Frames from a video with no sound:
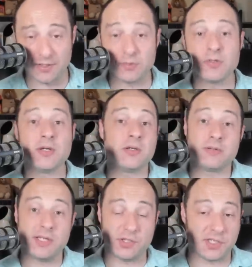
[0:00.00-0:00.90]
you,
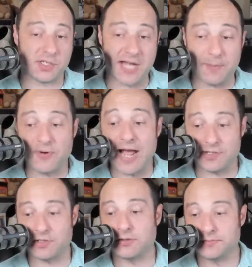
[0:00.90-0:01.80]
is just not
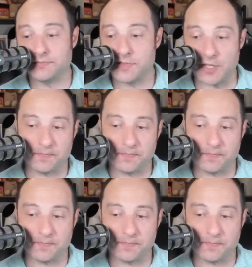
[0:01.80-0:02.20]
practical. So,